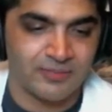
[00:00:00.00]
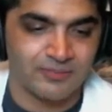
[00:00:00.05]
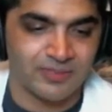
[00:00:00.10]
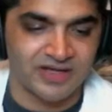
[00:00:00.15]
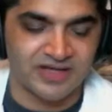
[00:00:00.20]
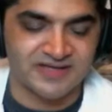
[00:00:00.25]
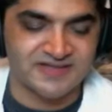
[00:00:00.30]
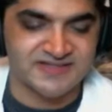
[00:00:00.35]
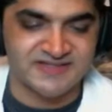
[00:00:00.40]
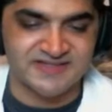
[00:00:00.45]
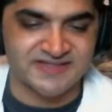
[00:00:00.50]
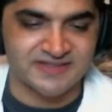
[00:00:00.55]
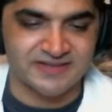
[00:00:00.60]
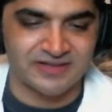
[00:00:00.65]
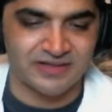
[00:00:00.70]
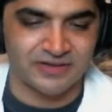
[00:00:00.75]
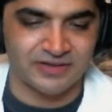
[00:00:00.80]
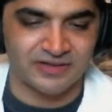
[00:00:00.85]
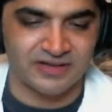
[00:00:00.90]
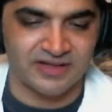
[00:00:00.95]

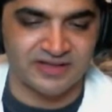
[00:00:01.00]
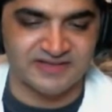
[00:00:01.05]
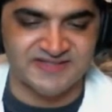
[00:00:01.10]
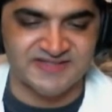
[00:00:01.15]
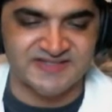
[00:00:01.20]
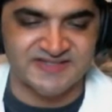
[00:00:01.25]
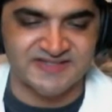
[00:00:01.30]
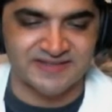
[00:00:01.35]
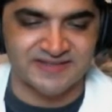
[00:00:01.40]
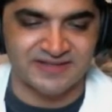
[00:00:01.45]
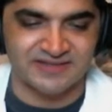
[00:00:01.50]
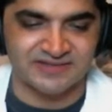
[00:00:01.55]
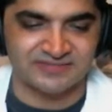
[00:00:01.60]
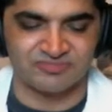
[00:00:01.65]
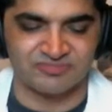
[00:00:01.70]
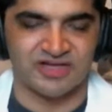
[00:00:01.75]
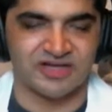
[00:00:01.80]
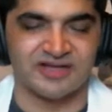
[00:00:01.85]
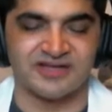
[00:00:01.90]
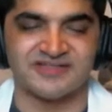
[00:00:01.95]

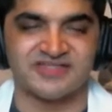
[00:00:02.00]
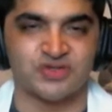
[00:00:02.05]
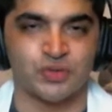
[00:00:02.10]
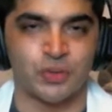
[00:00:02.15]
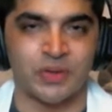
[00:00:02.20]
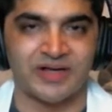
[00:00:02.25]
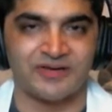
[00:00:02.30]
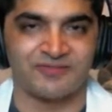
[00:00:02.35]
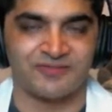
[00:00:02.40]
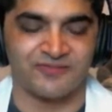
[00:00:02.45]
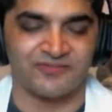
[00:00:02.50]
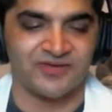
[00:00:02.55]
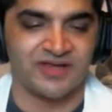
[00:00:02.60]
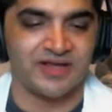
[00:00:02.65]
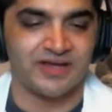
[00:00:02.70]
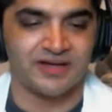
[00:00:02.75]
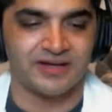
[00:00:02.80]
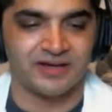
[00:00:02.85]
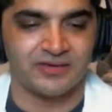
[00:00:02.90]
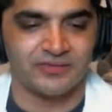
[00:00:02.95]
it's
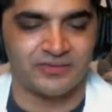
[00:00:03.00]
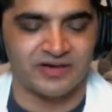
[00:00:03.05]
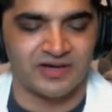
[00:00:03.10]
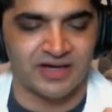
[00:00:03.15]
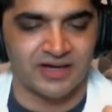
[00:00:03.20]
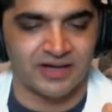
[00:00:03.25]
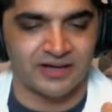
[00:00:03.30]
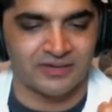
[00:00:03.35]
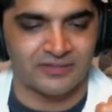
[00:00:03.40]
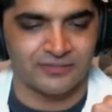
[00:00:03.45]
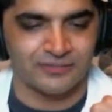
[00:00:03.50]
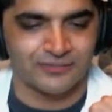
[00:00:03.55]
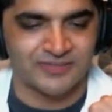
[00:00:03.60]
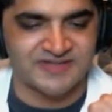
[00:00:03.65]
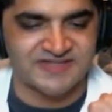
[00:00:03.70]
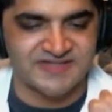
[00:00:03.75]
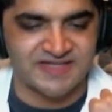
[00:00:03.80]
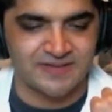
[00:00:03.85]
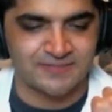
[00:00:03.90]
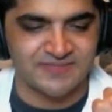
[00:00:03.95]
2015 and we
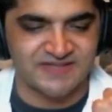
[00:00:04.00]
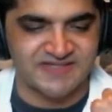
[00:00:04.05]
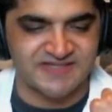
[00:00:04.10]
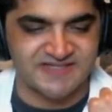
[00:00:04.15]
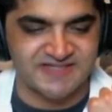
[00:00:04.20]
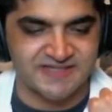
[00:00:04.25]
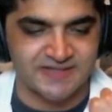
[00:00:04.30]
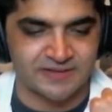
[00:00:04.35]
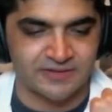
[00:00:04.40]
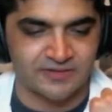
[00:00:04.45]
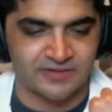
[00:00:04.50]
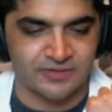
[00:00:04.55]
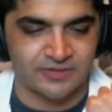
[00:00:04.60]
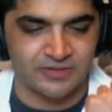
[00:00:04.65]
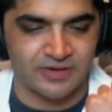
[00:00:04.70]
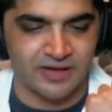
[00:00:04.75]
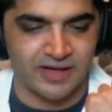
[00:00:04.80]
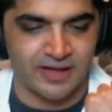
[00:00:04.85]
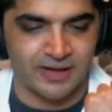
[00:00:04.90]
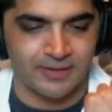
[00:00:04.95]
seem to
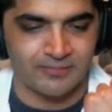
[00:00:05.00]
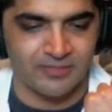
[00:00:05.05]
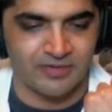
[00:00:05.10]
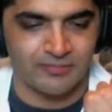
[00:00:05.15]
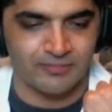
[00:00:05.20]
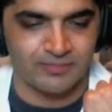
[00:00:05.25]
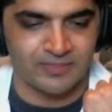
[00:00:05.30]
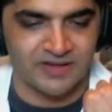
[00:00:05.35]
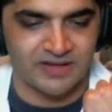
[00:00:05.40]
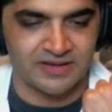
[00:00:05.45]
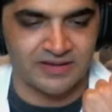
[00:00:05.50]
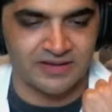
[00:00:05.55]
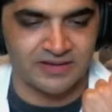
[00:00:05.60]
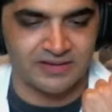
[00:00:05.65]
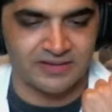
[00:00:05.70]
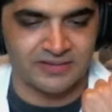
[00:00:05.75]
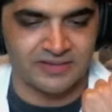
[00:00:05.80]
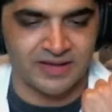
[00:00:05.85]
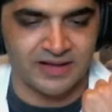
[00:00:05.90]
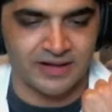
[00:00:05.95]
still
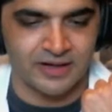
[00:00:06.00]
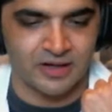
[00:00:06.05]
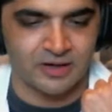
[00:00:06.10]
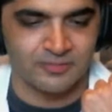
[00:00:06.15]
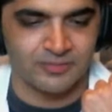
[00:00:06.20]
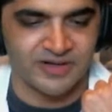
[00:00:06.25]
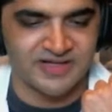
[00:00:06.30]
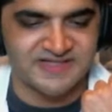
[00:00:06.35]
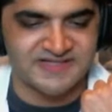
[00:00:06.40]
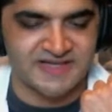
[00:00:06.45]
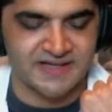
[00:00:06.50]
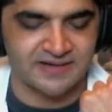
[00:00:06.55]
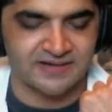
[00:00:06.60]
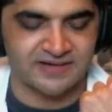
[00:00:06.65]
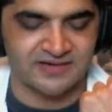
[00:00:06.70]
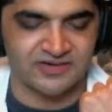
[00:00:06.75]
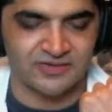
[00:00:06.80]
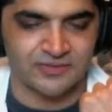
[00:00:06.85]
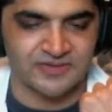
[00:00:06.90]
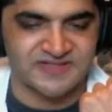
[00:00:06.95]
be getting our butts
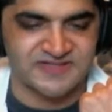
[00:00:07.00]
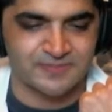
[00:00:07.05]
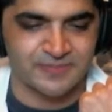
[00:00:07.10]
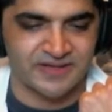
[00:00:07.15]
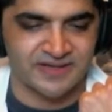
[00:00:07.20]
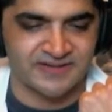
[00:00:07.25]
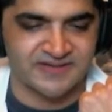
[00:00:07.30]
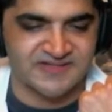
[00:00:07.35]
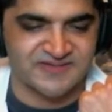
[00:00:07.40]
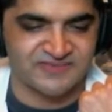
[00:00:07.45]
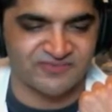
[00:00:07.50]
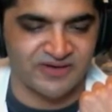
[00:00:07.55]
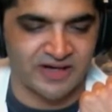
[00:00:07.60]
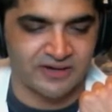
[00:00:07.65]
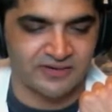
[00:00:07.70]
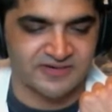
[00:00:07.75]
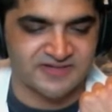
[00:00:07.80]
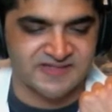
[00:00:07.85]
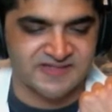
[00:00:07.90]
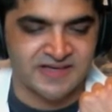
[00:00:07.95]
handed to us by this
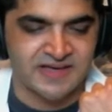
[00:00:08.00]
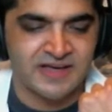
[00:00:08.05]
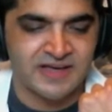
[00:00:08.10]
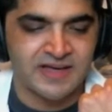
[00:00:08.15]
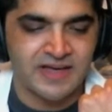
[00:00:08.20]
virus.